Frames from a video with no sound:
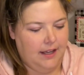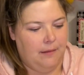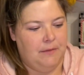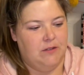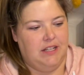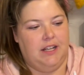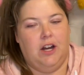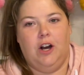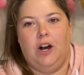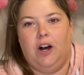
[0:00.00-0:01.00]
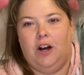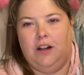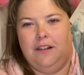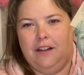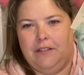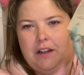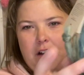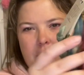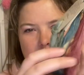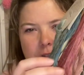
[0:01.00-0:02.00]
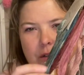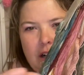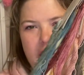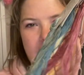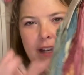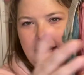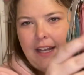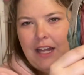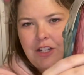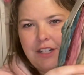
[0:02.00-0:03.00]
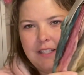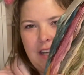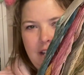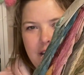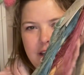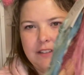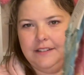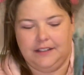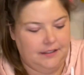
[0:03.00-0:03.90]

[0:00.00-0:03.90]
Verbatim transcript: I'm using all of the Called For Luscious colors